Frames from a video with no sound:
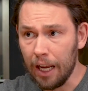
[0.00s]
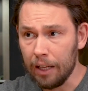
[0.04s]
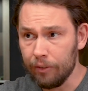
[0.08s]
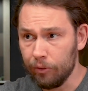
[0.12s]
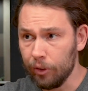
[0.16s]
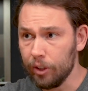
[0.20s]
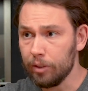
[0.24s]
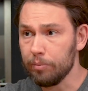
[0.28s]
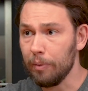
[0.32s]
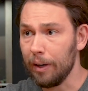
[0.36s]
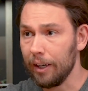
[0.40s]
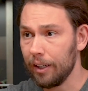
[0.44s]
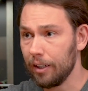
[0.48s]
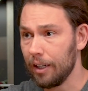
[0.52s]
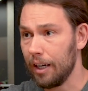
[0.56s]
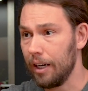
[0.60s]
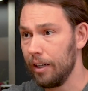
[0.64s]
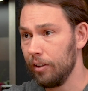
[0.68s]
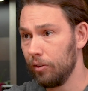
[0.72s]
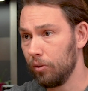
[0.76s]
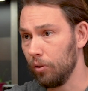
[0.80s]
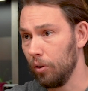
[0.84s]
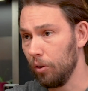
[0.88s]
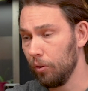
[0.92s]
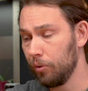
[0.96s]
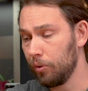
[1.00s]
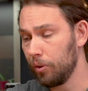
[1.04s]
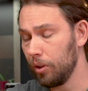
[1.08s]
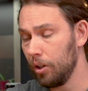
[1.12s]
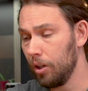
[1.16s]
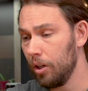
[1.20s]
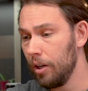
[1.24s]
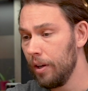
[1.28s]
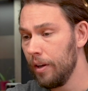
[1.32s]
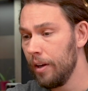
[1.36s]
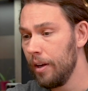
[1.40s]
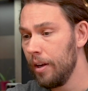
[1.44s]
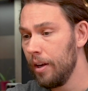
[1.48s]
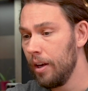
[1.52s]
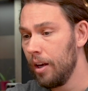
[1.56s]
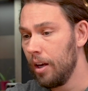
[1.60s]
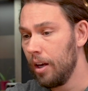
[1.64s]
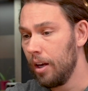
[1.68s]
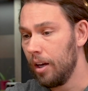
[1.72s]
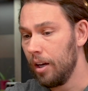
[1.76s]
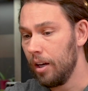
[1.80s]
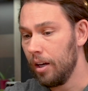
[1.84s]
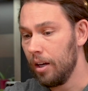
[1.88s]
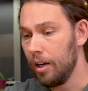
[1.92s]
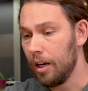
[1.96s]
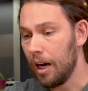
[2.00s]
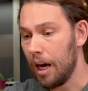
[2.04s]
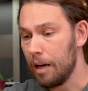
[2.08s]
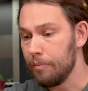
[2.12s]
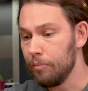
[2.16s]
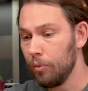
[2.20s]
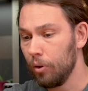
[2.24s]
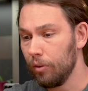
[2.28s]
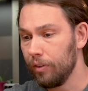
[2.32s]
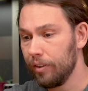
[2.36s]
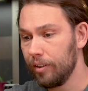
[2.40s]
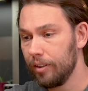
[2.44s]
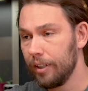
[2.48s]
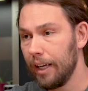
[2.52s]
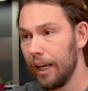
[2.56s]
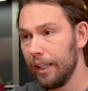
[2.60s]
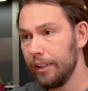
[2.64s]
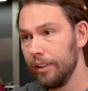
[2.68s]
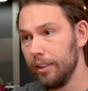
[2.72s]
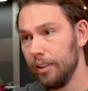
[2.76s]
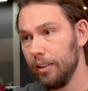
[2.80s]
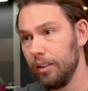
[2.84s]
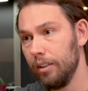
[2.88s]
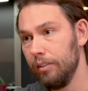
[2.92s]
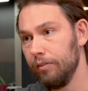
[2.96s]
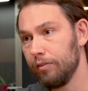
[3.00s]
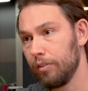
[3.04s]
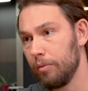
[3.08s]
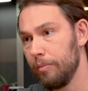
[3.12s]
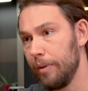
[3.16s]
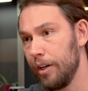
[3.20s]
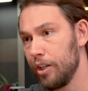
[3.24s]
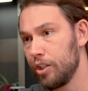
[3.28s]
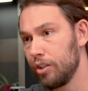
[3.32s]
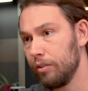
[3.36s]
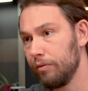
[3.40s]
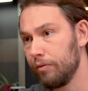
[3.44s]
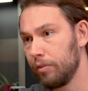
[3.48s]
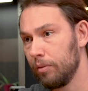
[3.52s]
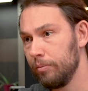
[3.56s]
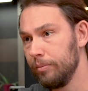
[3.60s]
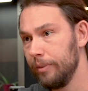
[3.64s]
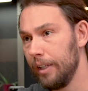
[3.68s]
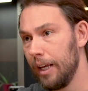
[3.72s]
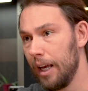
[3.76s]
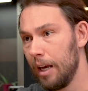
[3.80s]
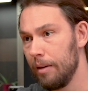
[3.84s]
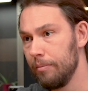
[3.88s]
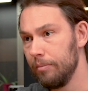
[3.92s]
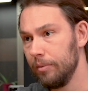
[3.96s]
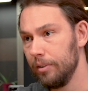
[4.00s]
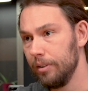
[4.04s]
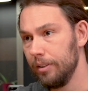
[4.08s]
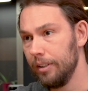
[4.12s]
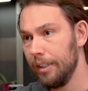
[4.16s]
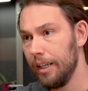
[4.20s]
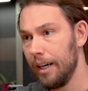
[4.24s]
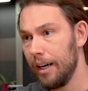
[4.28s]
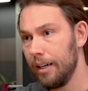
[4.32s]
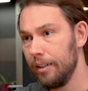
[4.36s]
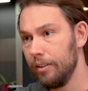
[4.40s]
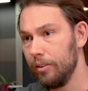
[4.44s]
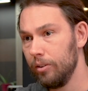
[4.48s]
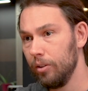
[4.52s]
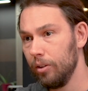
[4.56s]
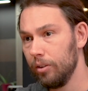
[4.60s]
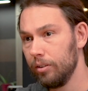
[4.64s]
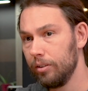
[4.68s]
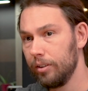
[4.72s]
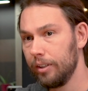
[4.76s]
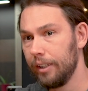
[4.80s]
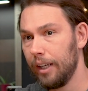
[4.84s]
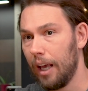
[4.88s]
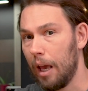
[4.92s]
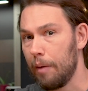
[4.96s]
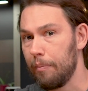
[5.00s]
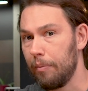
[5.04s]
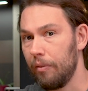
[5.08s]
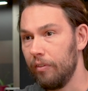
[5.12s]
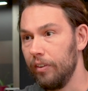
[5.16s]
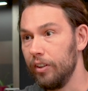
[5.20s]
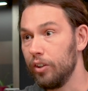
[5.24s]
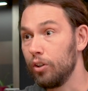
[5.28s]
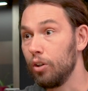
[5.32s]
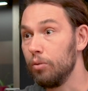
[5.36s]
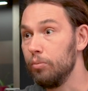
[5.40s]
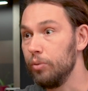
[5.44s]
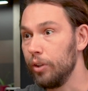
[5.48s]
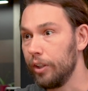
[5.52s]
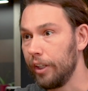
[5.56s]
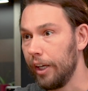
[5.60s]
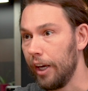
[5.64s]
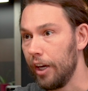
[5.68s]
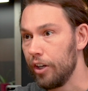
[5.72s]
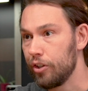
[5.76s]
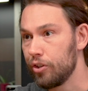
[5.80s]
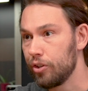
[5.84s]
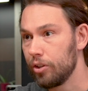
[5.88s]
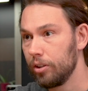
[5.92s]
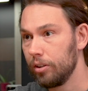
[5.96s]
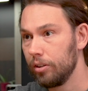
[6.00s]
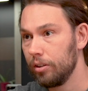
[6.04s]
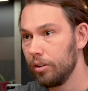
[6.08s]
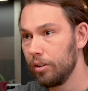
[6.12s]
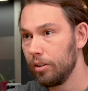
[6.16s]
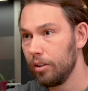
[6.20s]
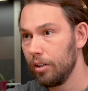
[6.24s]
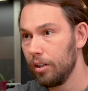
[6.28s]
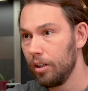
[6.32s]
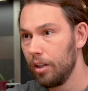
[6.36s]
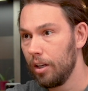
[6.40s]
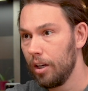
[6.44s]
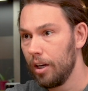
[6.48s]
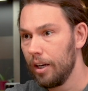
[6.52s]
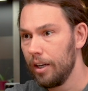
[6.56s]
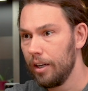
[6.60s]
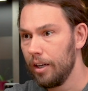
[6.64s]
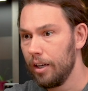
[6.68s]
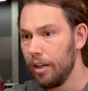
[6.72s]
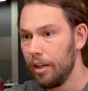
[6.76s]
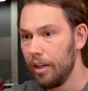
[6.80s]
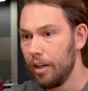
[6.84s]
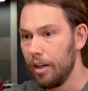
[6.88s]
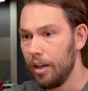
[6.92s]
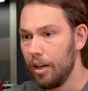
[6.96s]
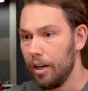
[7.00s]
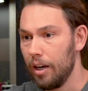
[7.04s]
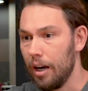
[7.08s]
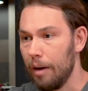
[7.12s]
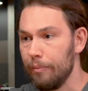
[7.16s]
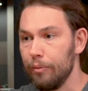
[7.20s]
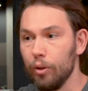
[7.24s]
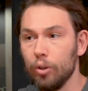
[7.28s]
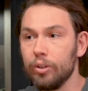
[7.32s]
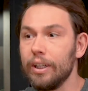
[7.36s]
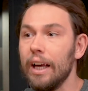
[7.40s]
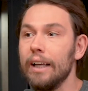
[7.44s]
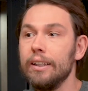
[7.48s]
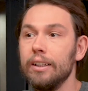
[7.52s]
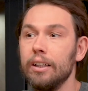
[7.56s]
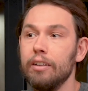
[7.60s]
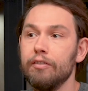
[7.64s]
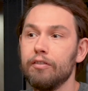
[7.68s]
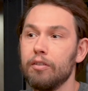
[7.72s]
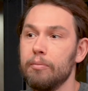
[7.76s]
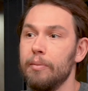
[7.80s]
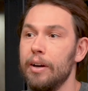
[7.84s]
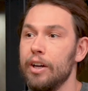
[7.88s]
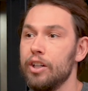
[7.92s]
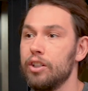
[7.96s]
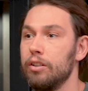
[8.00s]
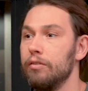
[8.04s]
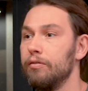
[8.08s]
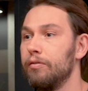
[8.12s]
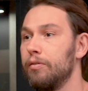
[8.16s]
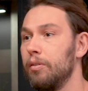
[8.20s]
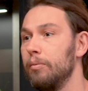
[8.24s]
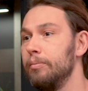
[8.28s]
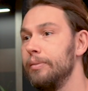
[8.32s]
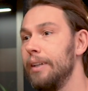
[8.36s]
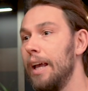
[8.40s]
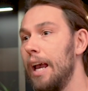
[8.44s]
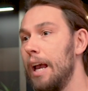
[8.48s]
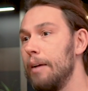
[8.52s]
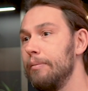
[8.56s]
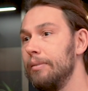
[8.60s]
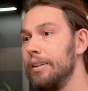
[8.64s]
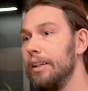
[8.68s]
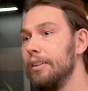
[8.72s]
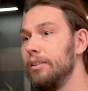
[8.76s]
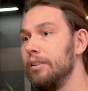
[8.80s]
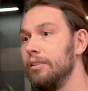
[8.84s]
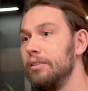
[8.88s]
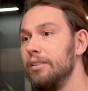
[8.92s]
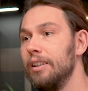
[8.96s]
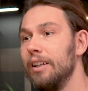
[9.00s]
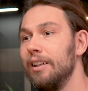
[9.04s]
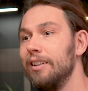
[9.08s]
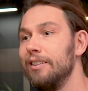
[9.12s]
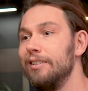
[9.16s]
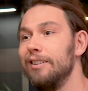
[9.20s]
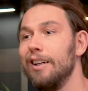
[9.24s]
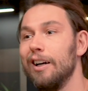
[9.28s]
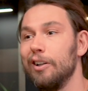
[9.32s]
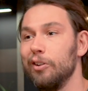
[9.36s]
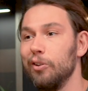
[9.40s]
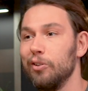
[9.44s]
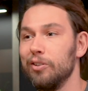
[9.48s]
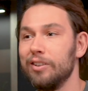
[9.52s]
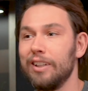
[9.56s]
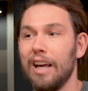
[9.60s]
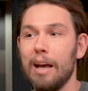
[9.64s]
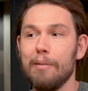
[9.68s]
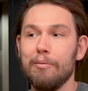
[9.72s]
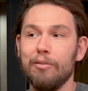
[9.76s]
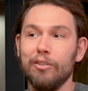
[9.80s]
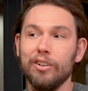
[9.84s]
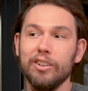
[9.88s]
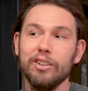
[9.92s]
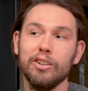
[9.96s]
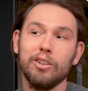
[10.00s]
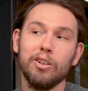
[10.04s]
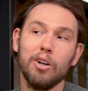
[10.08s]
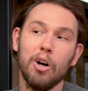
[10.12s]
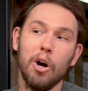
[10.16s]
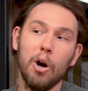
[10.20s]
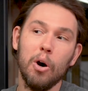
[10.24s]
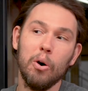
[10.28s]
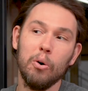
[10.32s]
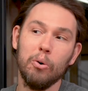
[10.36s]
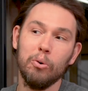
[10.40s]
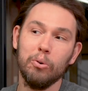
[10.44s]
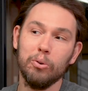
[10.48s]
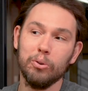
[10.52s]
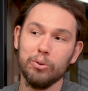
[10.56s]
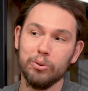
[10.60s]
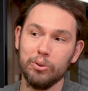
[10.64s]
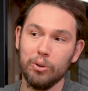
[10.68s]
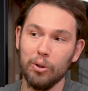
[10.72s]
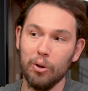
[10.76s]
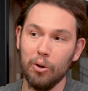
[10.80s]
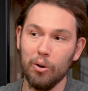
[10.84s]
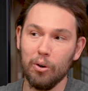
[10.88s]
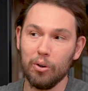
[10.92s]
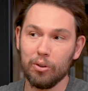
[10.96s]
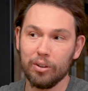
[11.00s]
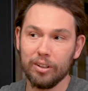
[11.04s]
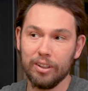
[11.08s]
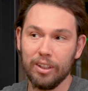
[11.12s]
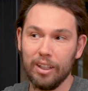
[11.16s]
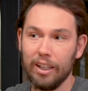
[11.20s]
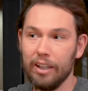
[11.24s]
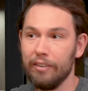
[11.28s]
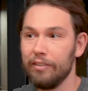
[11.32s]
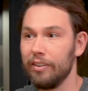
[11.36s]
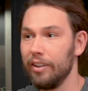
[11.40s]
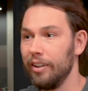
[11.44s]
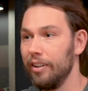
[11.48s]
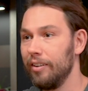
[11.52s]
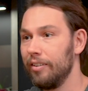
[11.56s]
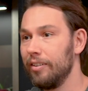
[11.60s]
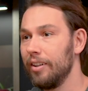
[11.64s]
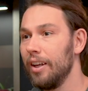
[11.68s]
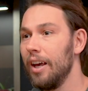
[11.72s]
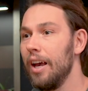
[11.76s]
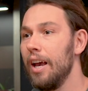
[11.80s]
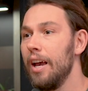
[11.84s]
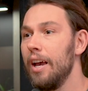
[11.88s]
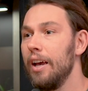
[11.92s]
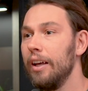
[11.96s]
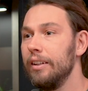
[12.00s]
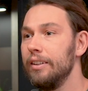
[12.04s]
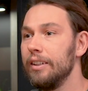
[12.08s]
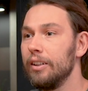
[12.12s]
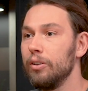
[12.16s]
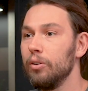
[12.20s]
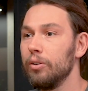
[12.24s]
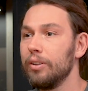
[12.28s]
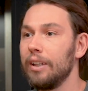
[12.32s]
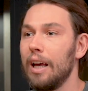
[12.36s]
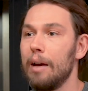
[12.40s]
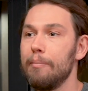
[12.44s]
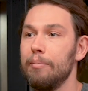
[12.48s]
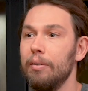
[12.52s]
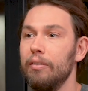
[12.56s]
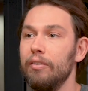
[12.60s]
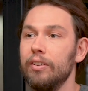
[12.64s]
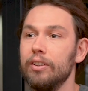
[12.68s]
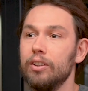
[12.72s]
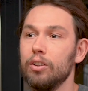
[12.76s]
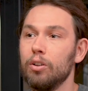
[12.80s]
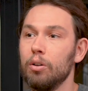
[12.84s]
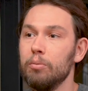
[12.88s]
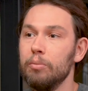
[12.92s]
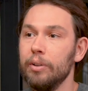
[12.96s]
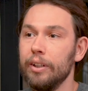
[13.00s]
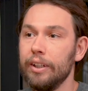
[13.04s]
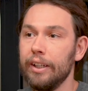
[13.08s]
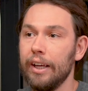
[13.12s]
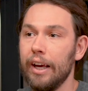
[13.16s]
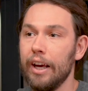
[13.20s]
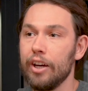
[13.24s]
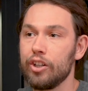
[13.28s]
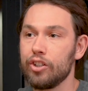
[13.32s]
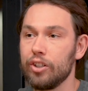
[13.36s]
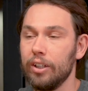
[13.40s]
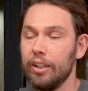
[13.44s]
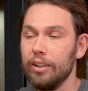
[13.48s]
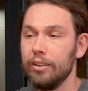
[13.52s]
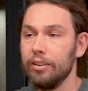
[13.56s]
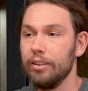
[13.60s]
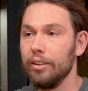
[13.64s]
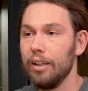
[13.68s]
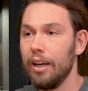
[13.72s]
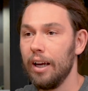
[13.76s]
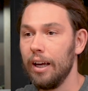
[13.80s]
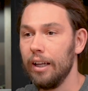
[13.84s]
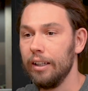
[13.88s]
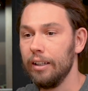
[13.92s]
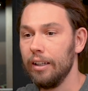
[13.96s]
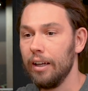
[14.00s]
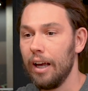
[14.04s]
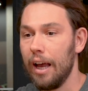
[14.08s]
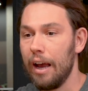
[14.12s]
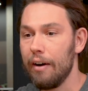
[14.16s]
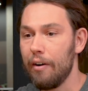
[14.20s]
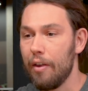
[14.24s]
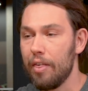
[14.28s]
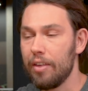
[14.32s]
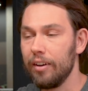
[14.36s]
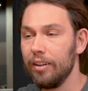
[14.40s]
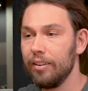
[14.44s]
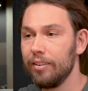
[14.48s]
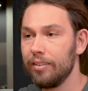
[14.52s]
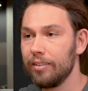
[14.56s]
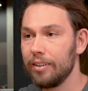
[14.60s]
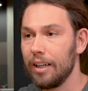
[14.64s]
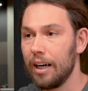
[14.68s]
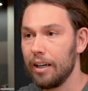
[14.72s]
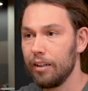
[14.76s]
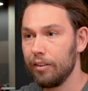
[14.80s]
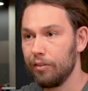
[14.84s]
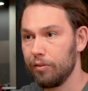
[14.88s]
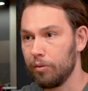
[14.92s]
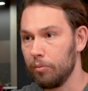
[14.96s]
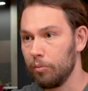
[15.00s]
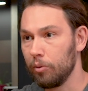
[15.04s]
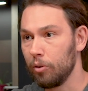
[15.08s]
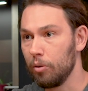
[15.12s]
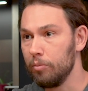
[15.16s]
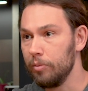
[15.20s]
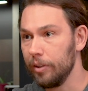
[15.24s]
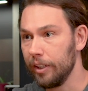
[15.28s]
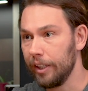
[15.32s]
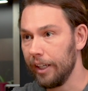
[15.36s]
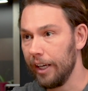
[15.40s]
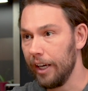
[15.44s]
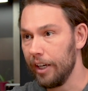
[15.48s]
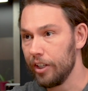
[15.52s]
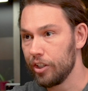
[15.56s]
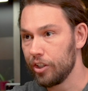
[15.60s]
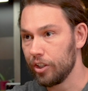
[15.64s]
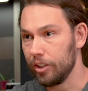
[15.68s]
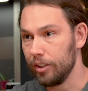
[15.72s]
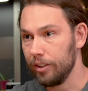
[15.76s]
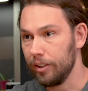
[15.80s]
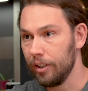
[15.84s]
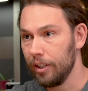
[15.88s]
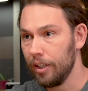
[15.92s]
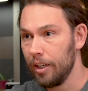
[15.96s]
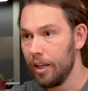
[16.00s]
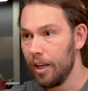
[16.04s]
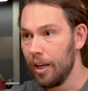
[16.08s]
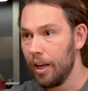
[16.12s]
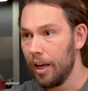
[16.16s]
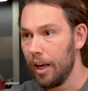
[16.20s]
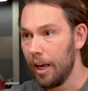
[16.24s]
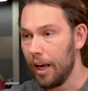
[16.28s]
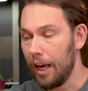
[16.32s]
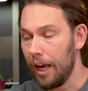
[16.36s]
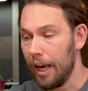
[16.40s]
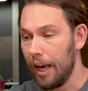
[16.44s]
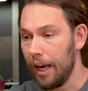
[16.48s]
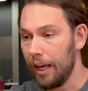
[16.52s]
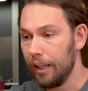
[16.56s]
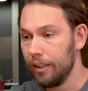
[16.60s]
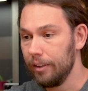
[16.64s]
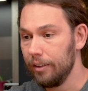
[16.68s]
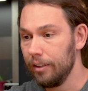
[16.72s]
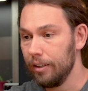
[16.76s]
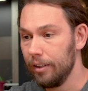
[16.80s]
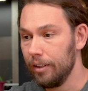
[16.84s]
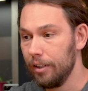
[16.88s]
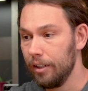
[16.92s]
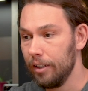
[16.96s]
with my clients also, I'm always getting information from them. They are not happy with communication. I'm not getting information from them that they are not happy with the code or deliveries. They're not happy with the communication, and everything starts from communication. And